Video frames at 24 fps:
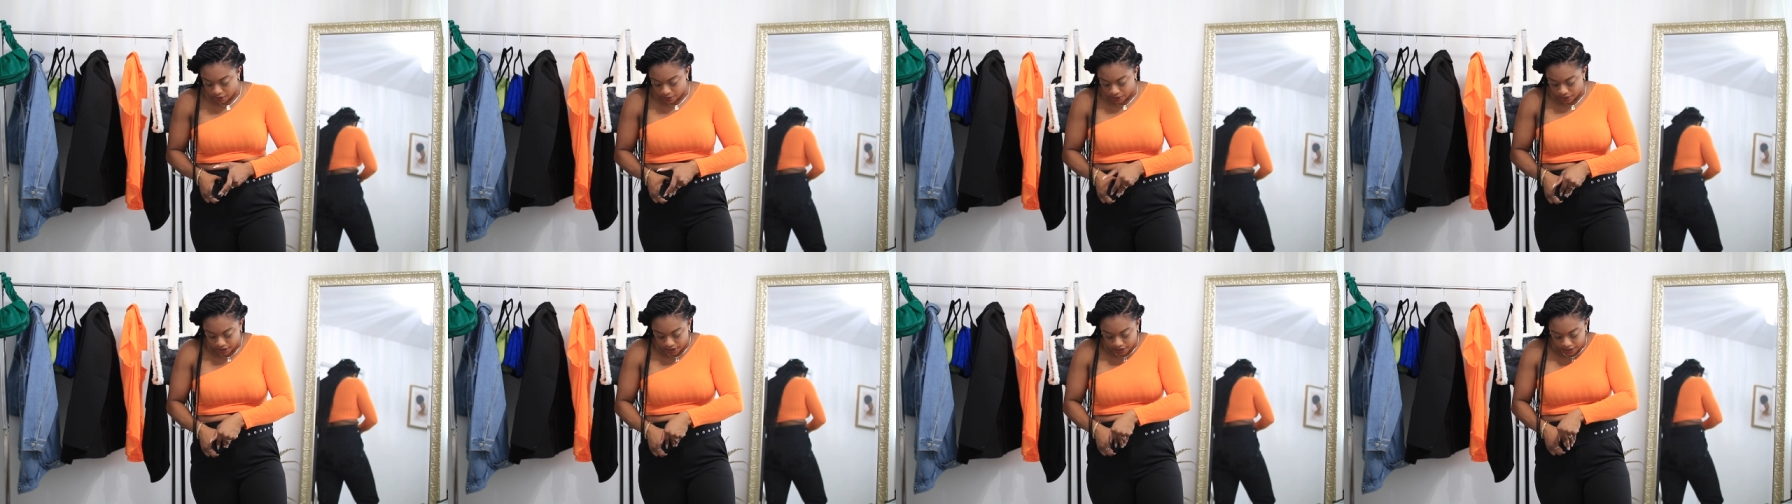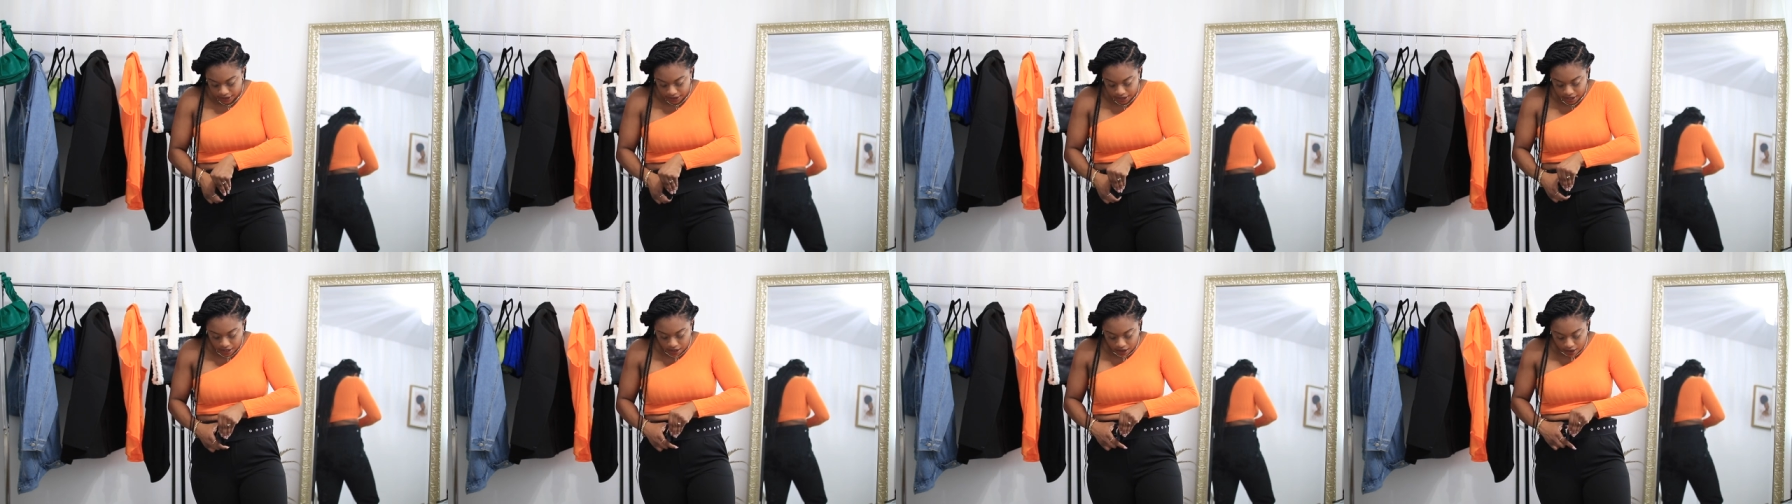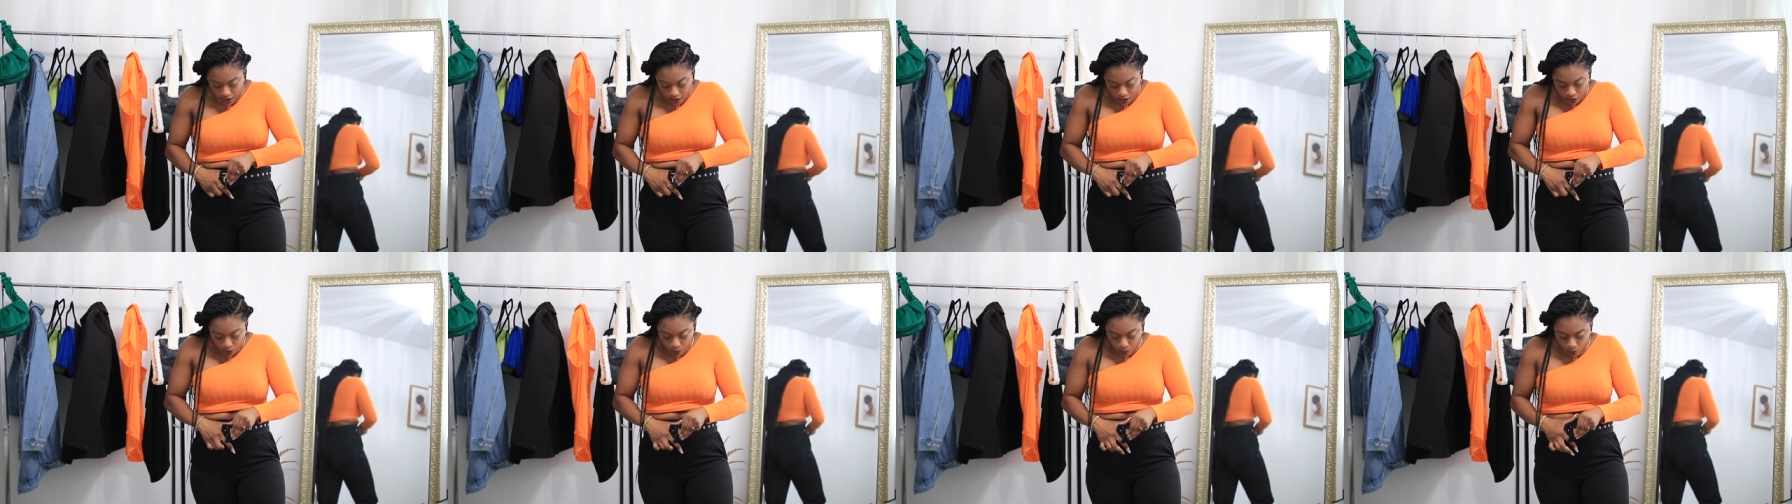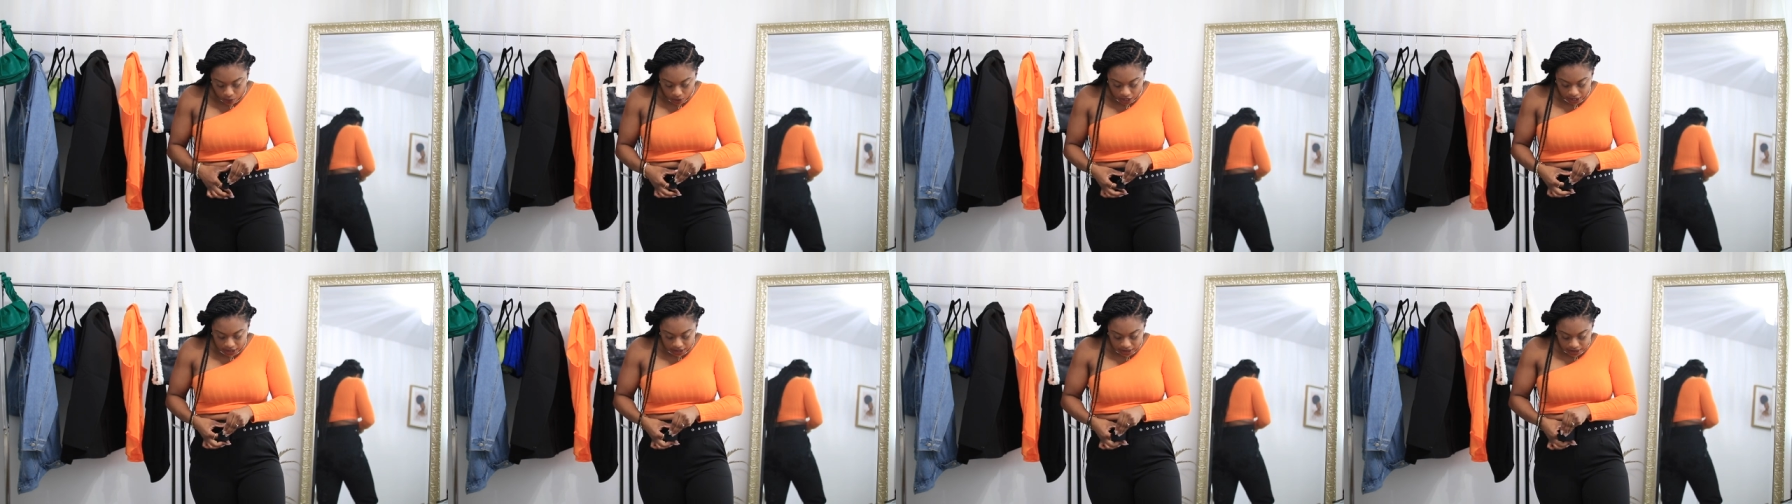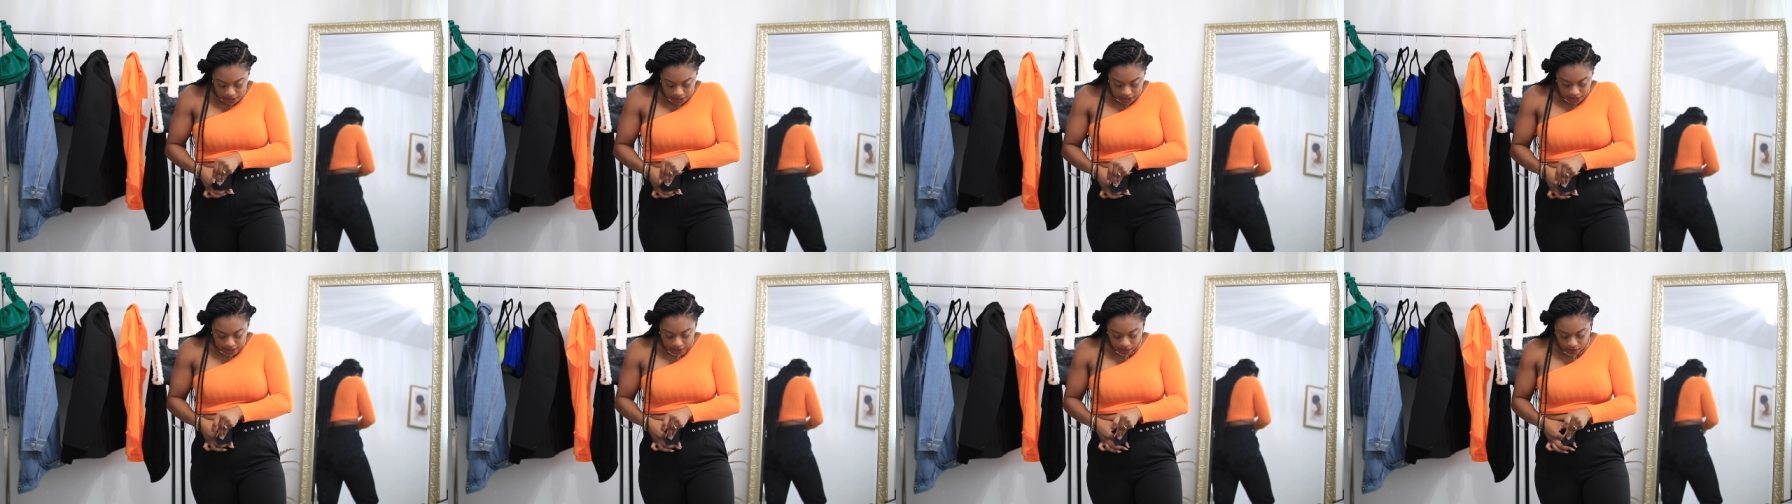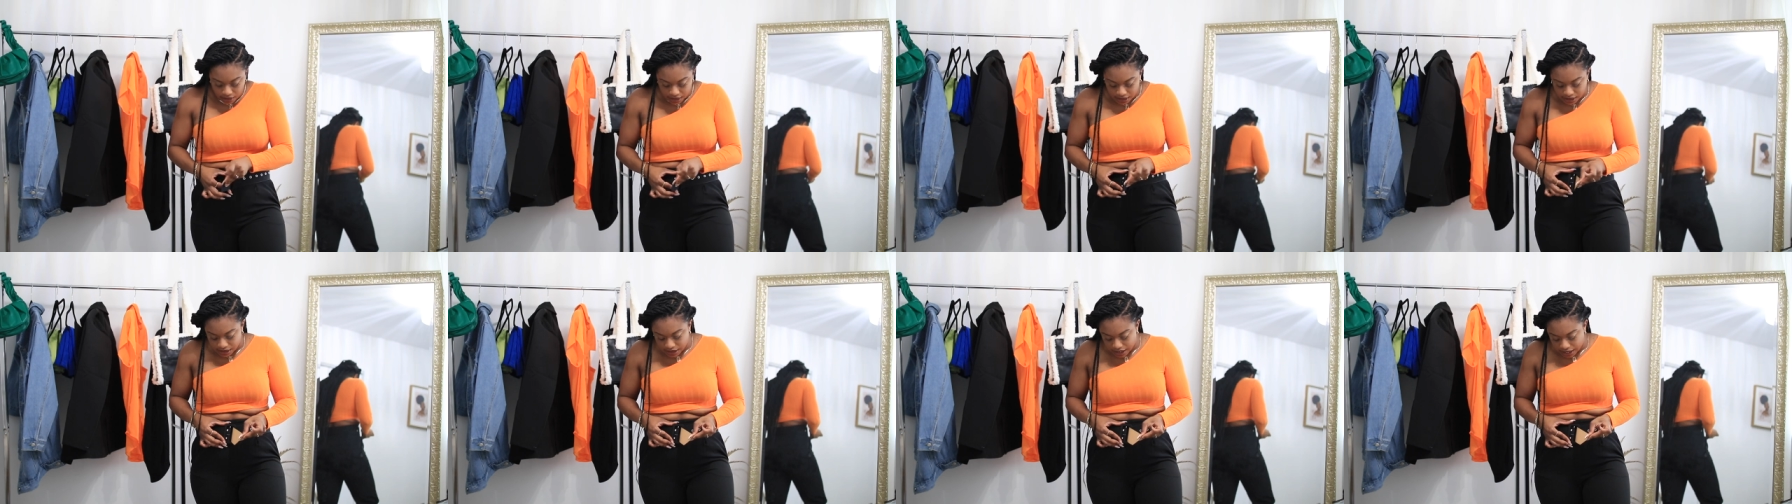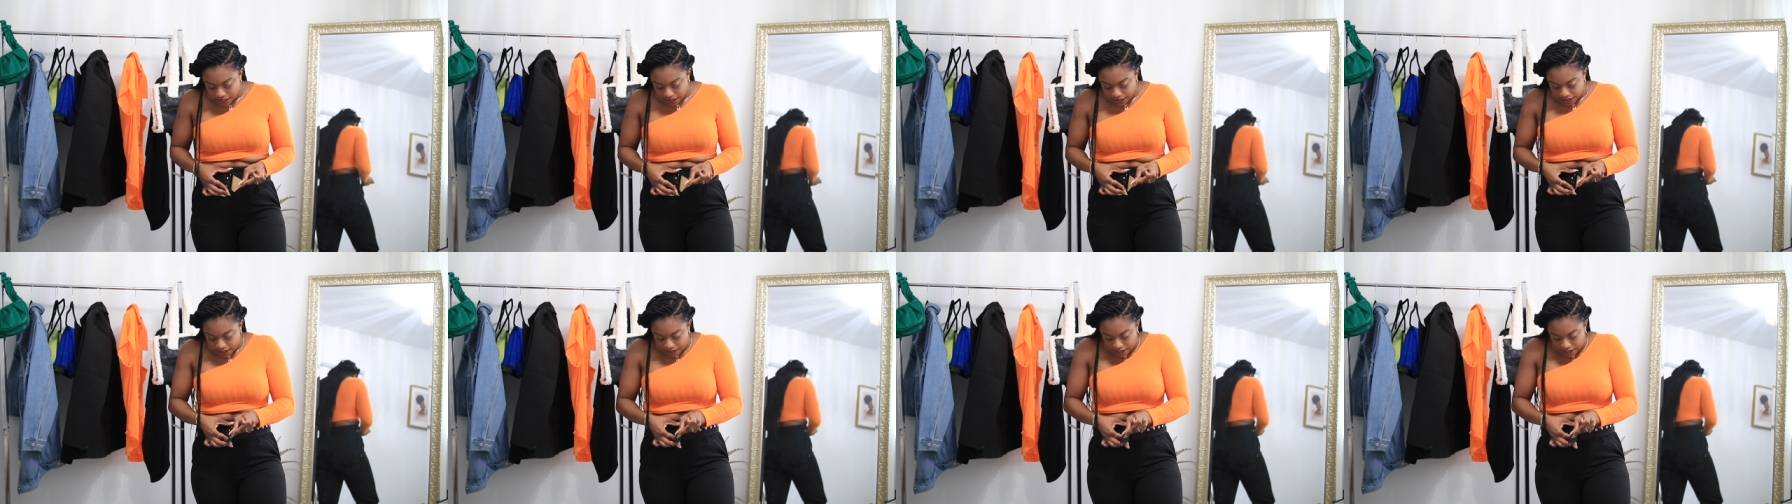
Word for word: quickly what it looks like.